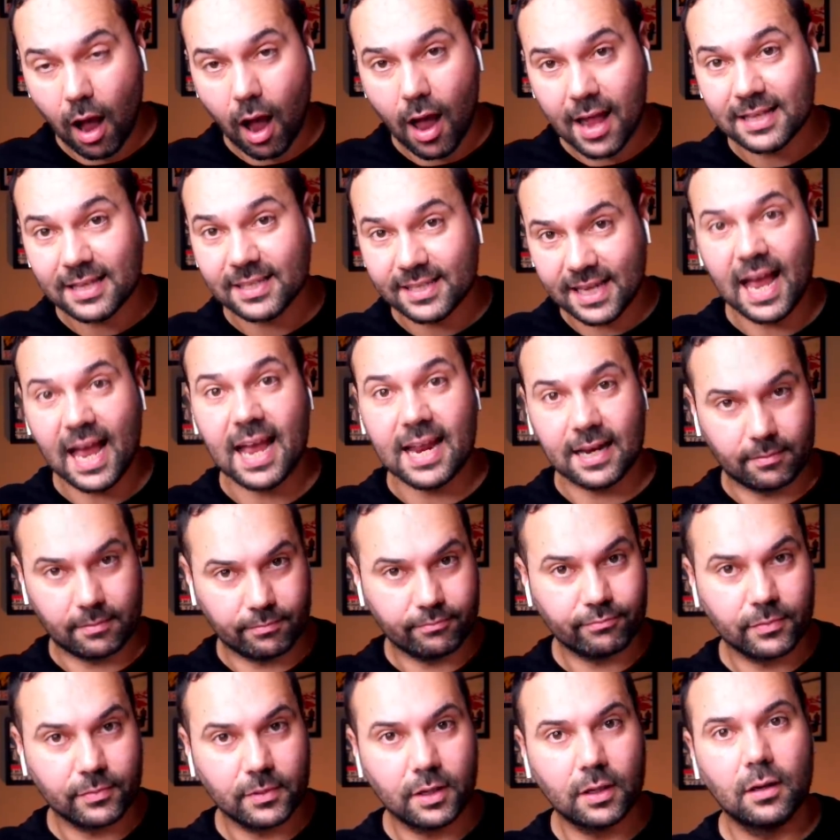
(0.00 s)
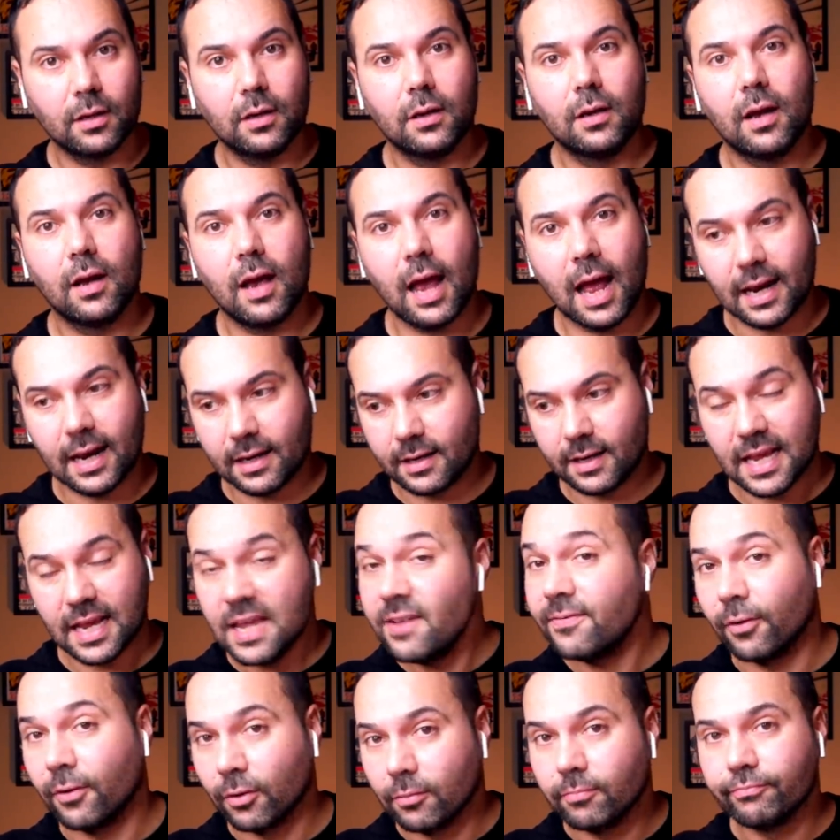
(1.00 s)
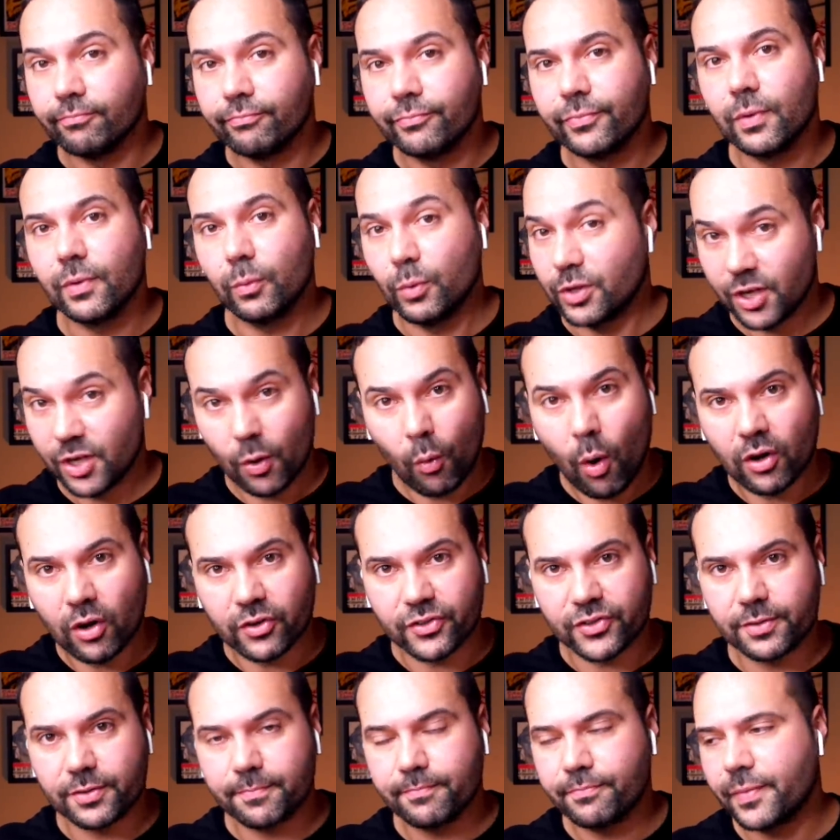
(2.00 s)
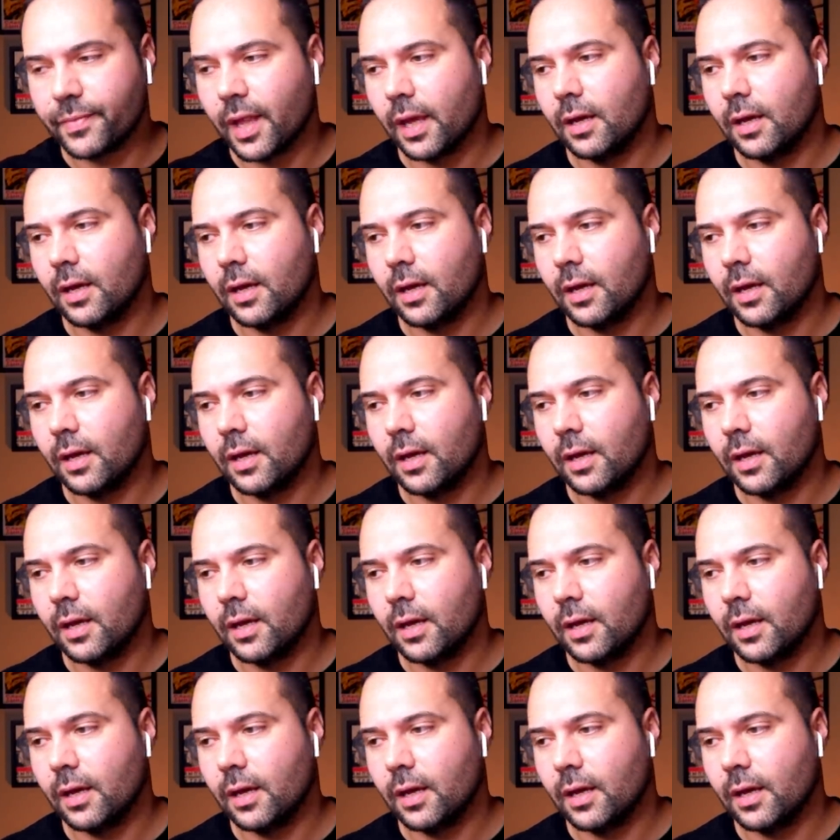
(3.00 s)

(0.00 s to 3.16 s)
insane and evil, which it was.